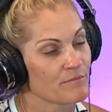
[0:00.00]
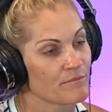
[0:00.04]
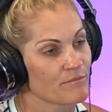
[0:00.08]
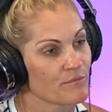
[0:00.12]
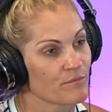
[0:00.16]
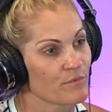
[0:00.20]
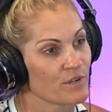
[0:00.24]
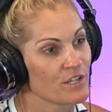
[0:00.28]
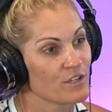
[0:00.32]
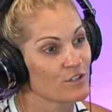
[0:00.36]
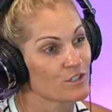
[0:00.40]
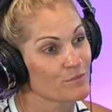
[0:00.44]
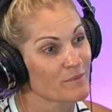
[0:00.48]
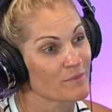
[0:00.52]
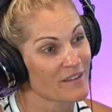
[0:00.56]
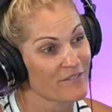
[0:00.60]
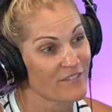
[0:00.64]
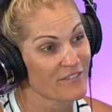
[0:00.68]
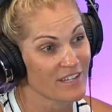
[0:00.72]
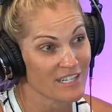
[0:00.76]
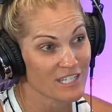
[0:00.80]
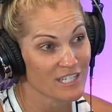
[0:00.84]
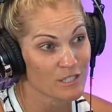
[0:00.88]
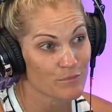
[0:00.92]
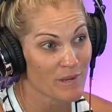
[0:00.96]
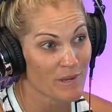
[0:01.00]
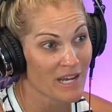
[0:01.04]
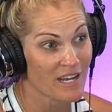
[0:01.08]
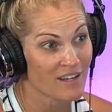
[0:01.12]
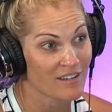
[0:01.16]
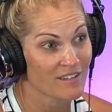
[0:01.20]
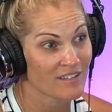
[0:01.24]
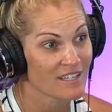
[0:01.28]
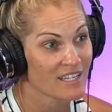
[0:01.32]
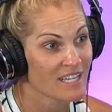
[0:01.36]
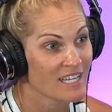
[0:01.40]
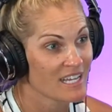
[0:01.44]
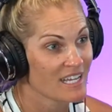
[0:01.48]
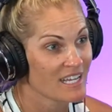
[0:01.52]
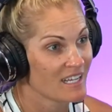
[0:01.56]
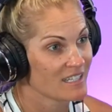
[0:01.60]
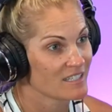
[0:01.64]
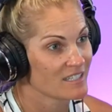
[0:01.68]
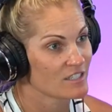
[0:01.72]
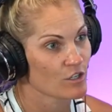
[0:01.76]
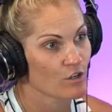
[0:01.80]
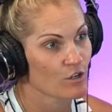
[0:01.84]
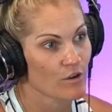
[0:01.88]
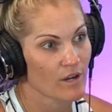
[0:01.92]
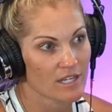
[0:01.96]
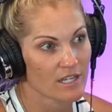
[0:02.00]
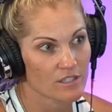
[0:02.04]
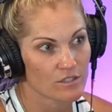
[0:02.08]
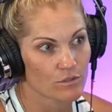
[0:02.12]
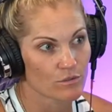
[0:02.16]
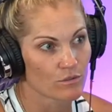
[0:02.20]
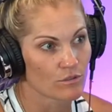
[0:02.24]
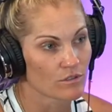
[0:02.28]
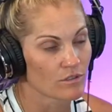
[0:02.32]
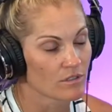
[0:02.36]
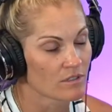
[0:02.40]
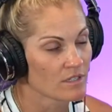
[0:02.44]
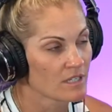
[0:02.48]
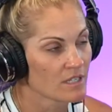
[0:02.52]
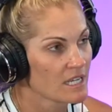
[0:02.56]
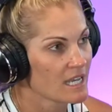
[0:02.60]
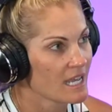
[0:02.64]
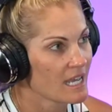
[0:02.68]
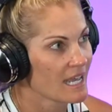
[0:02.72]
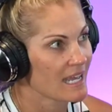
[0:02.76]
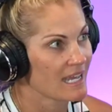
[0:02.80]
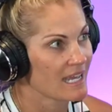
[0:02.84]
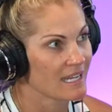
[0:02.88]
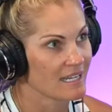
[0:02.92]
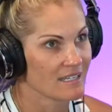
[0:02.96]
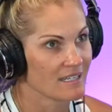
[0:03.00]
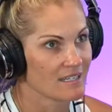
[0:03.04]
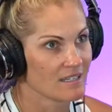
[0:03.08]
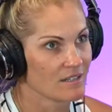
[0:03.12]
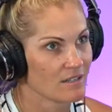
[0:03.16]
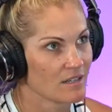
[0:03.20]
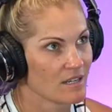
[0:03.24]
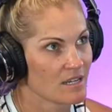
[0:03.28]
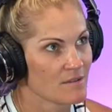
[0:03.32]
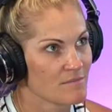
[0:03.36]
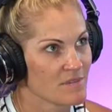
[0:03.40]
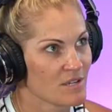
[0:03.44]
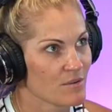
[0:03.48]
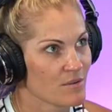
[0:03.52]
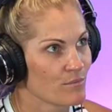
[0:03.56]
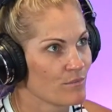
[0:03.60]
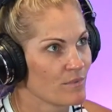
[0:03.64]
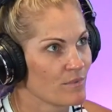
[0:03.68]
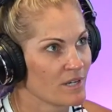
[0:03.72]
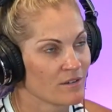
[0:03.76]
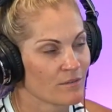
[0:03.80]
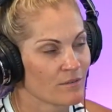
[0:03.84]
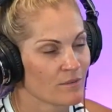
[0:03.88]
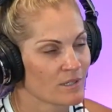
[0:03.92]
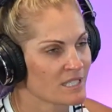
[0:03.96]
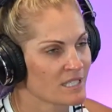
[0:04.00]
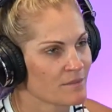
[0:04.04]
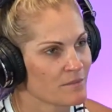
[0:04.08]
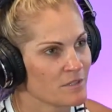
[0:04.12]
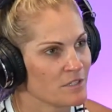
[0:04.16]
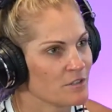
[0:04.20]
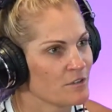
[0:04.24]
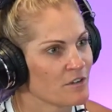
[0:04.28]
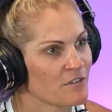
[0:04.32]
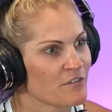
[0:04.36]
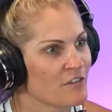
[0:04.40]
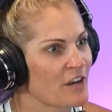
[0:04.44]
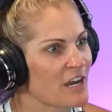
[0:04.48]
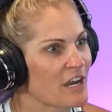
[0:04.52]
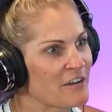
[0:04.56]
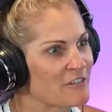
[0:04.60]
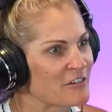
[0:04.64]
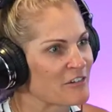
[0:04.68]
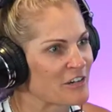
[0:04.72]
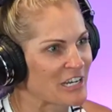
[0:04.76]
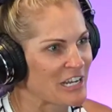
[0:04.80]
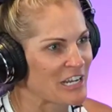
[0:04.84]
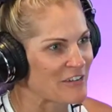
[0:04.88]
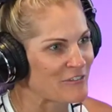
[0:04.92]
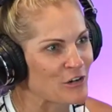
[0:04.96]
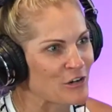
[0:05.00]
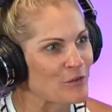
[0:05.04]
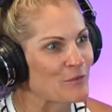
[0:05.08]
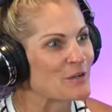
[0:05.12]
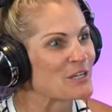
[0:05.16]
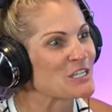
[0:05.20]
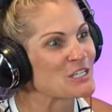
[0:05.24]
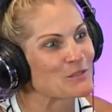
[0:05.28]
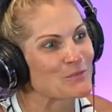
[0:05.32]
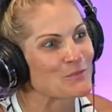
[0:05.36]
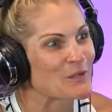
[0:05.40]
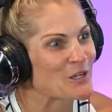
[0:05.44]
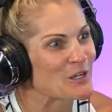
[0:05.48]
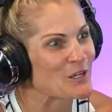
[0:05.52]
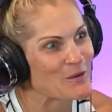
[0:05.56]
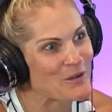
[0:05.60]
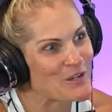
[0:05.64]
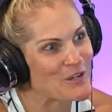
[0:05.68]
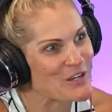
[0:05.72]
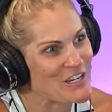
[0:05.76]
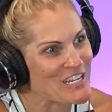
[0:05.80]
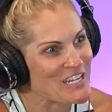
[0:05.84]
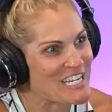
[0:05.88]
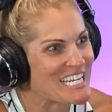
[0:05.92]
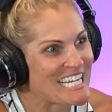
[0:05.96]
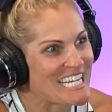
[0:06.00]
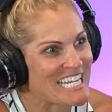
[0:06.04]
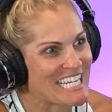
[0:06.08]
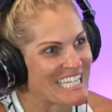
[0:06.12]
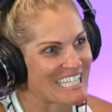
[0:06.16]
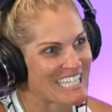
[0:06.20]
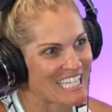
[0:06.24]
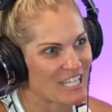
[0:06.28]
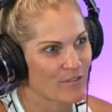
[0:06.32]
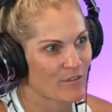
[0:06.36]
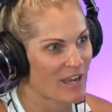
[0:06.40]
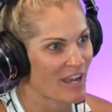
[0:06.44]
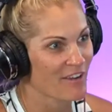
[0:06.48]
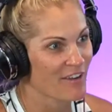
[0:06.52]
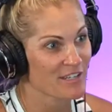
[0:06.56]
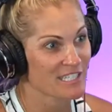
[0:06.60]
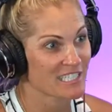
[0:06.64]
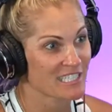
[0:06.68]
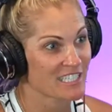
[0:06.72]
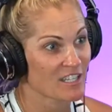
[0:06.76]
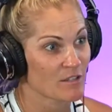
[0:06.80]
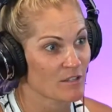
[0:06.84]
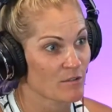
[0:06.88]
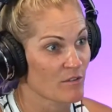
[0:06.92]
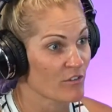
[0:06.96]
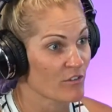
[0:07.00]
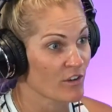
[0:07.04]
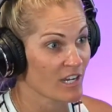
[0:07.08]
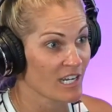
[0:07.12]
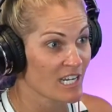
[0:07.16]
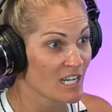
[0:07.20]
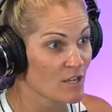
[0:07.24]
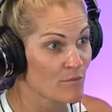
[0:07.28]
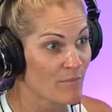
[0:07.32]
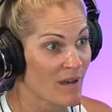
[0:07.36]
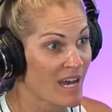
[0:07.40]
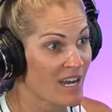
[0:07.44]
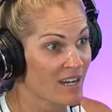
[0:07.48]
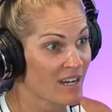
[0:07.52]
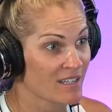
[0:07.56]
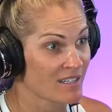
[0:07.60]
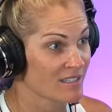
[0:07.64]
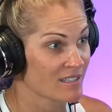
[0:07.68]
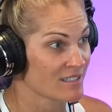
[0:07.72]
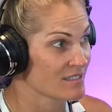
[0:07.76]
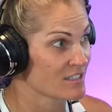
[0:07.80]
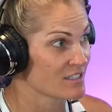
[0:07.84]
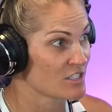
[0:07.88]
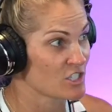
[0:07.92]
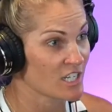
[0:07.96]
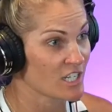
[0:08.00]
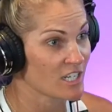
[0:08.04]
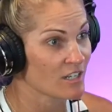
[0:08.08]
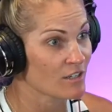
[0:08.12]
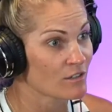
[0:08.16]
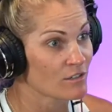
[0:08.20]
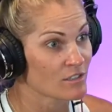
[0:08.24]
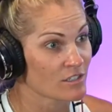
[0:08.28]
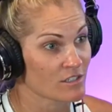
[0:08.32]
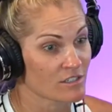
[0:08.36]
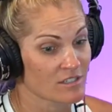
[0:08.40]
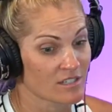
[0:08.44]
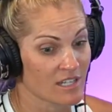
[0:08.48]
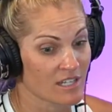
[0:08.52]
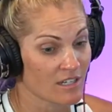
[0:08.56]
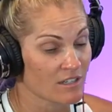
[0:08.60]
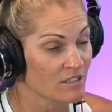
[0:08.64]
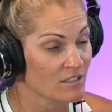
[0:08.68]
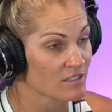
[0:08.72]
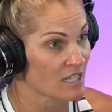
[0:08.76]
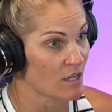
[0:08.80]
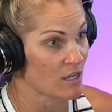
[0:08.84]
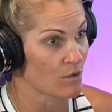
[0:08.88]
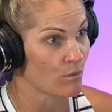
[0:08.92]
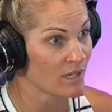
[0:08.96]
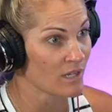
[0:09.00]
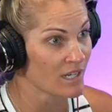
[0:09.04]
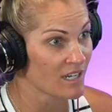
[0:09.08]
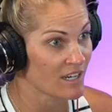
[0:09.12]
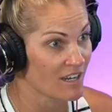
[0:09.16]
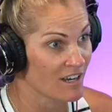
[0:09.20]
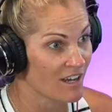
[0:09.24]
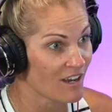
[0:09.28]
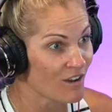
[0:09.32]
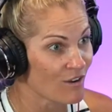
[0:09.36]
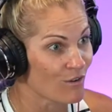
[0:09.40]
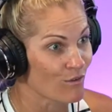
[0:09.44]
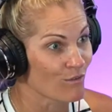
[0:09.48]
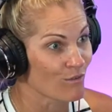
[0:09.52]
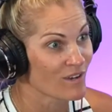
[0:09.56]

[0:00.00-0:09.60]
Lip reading: We use MyFitnessPal. It's a great tool. And I mean, we don't want them to do it forever and ever. We just want to know what you're eating. Like I always tell them, if you're eating a bag of Cheetos or Skittles, I want to know.